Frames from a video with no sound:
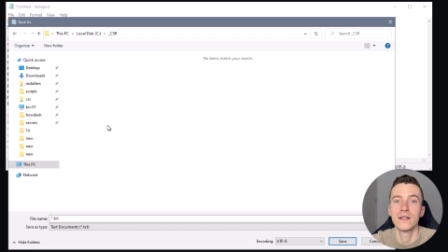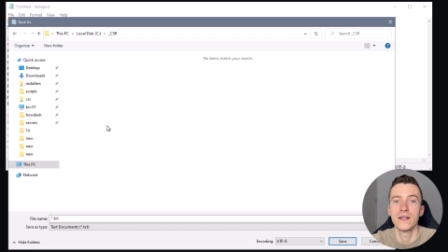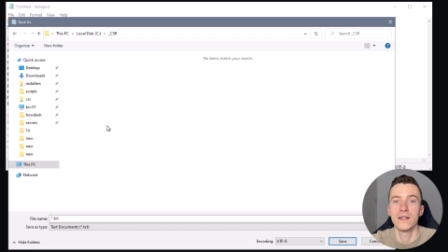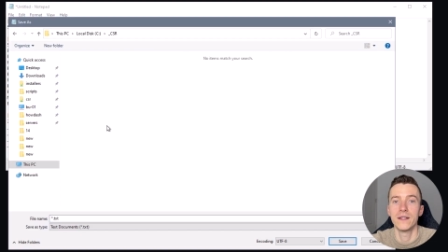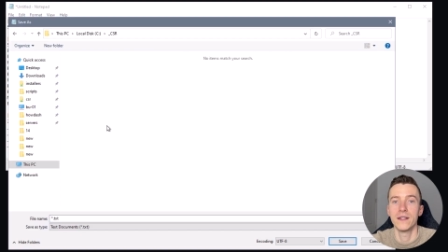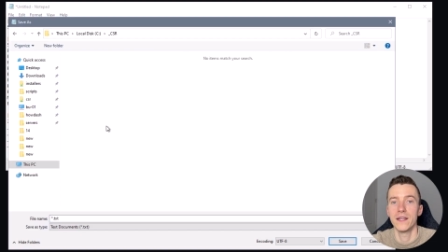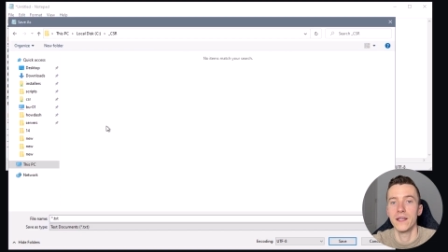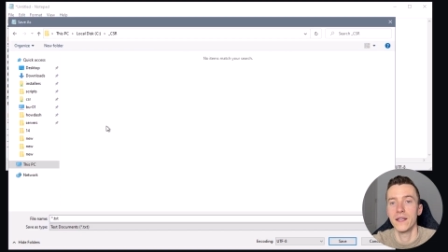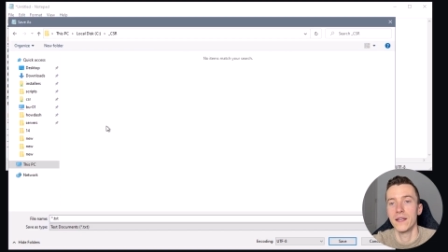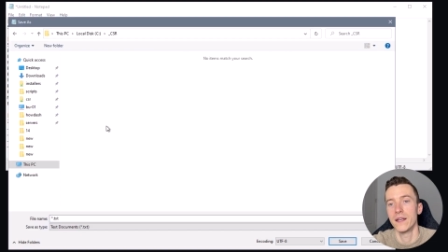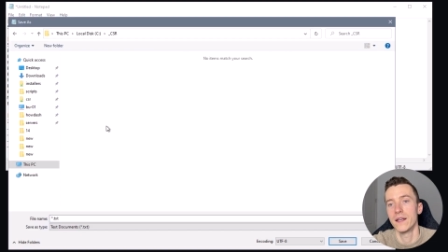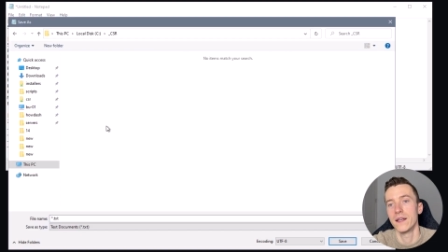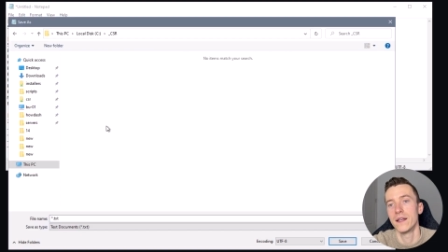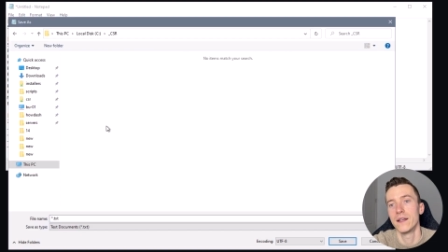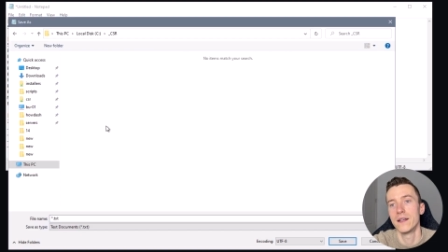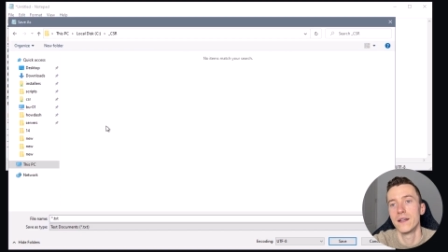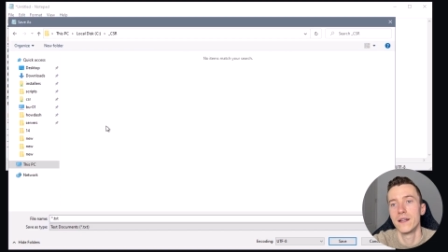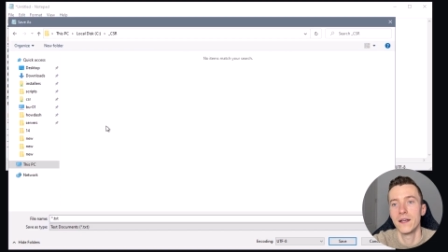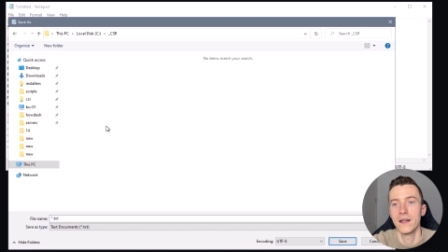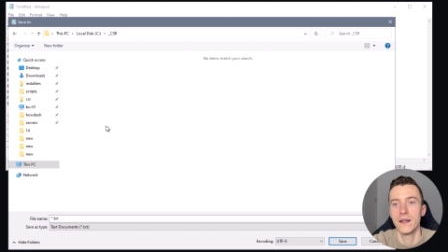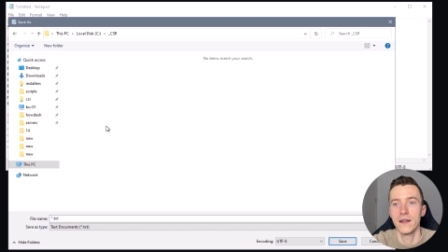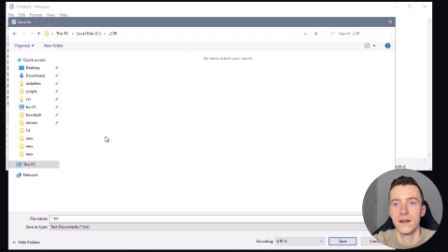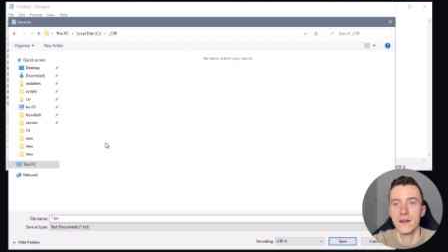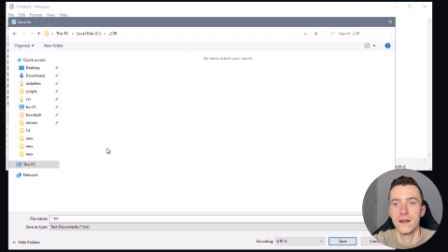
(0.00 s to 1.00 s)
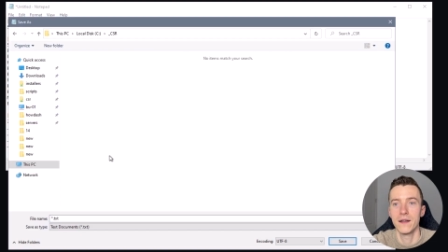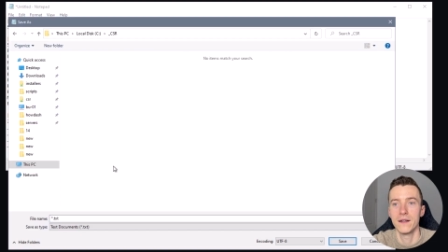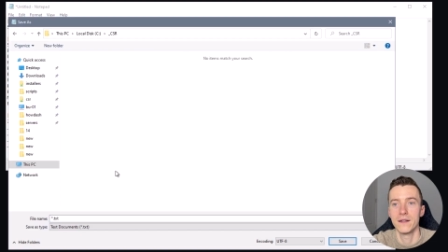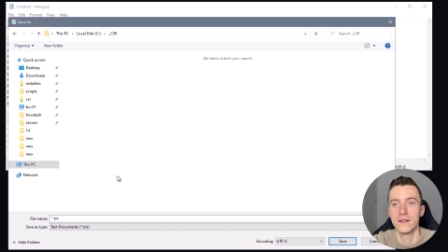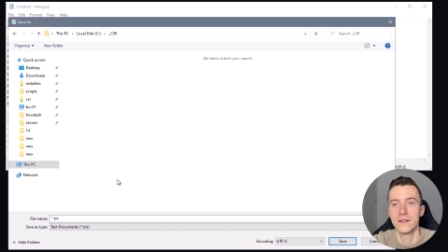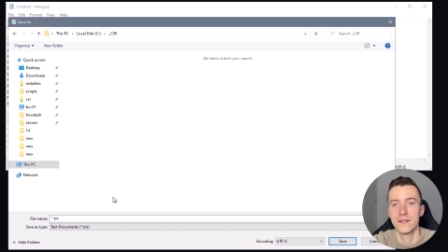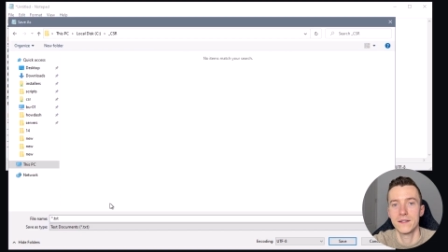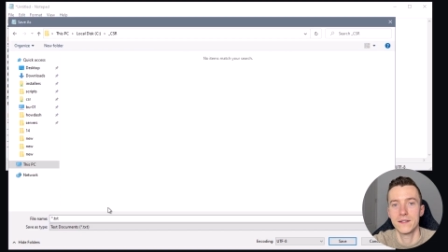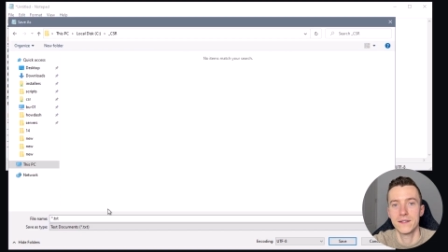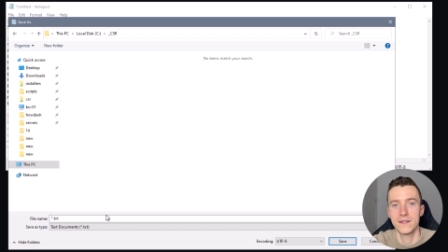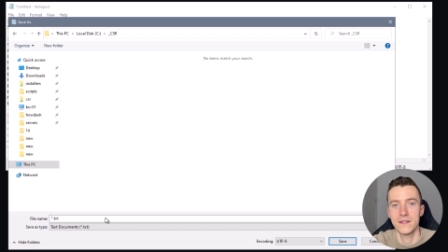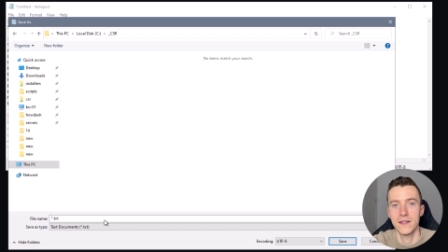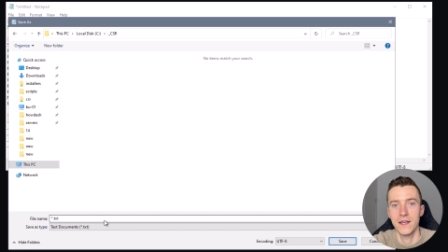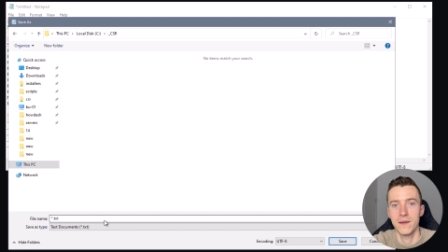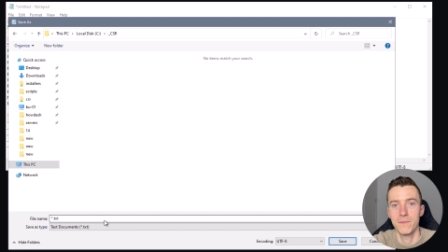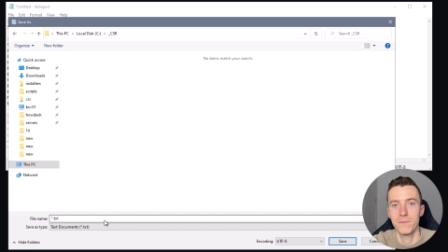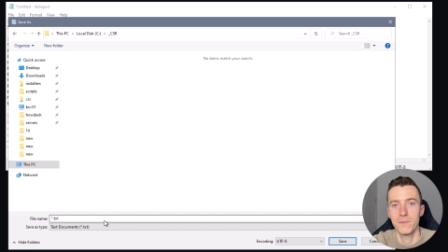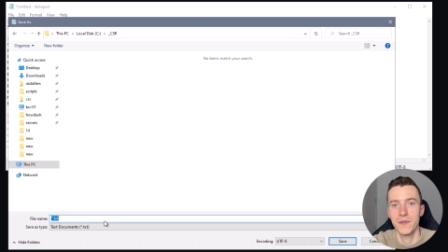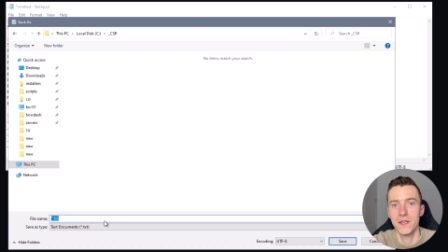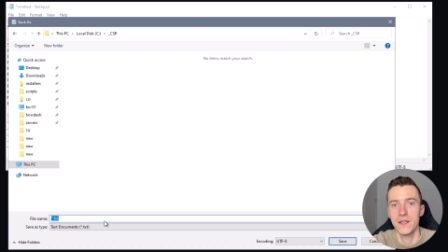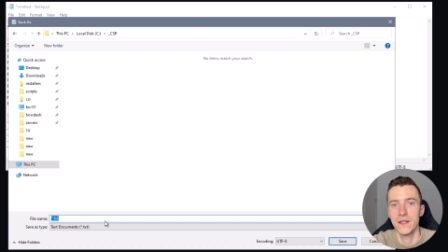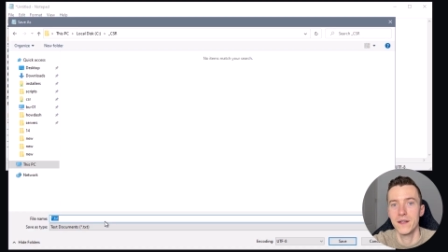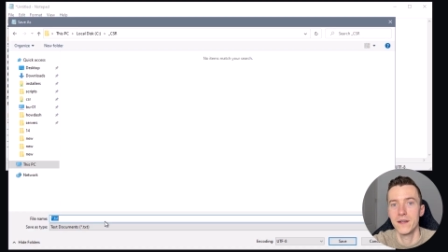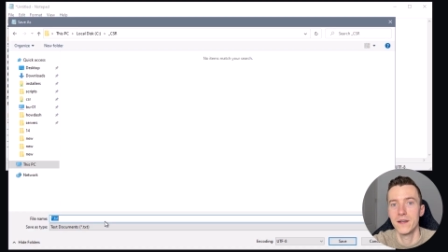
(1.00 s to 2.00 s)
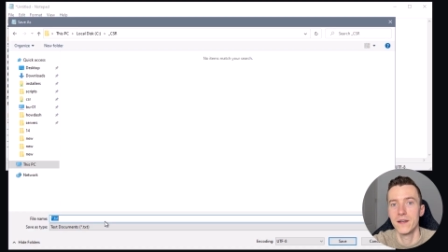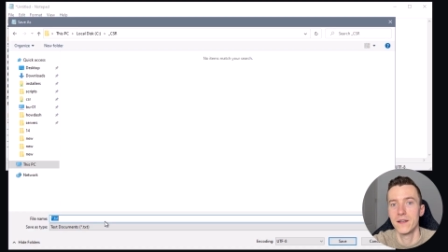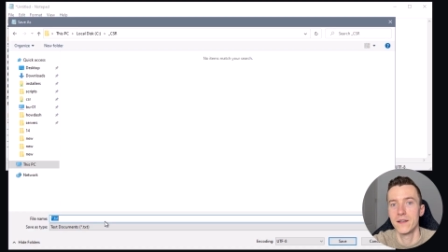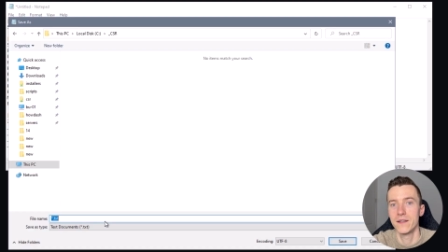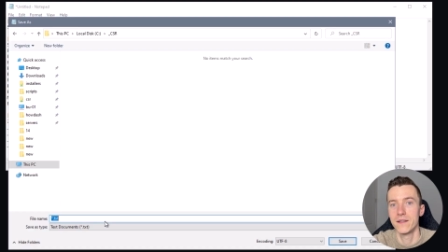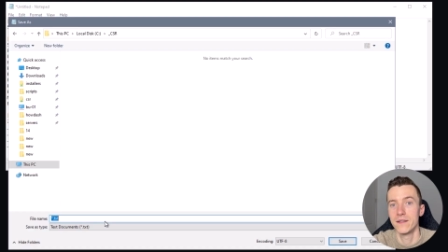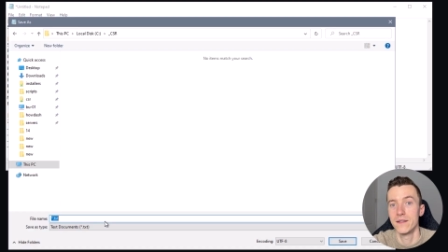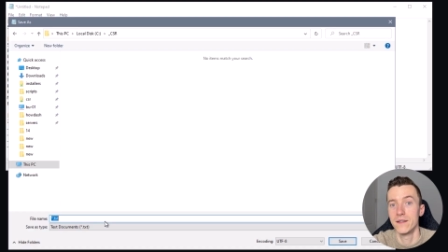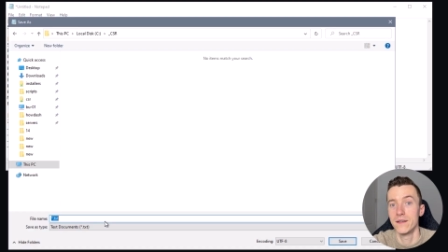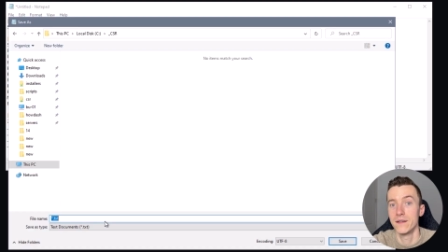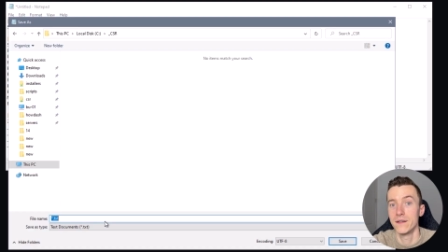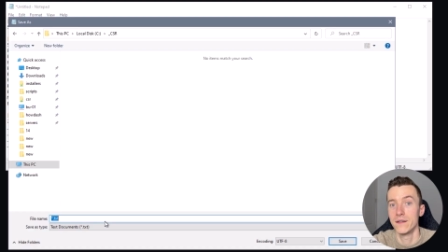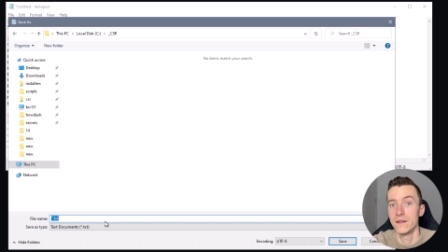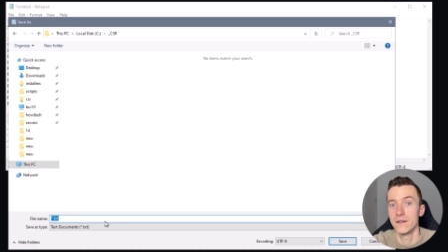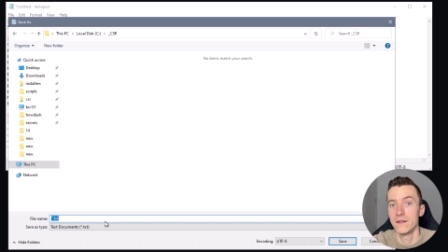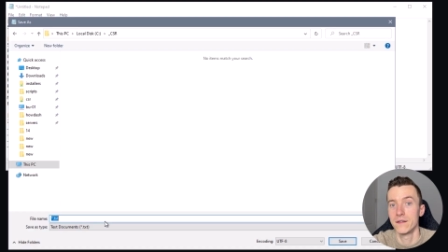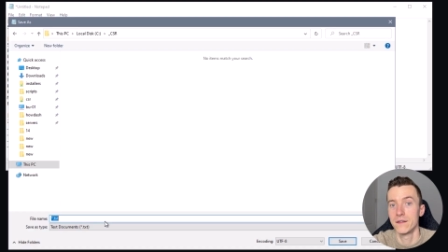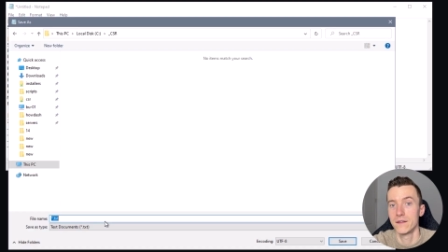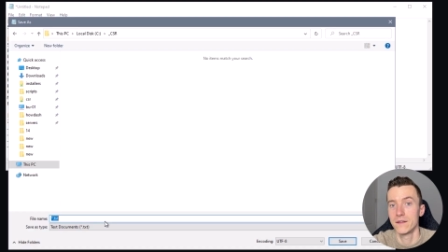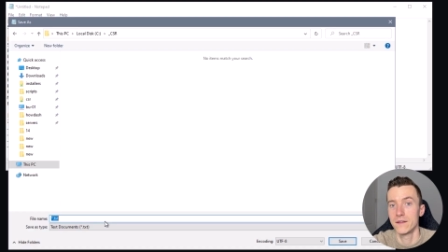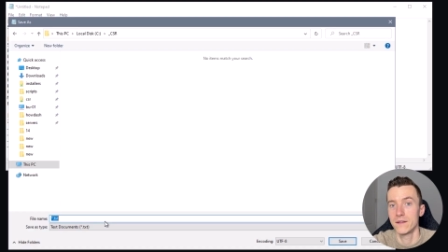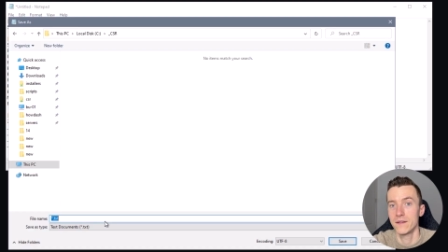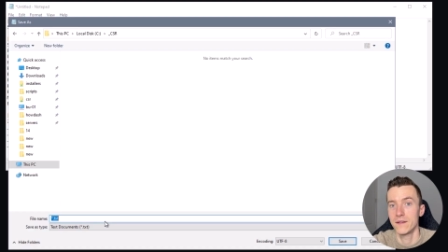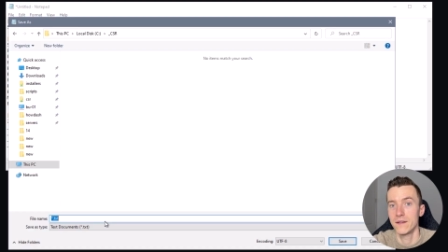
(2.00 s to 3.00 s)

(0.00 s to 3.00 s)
Then type in the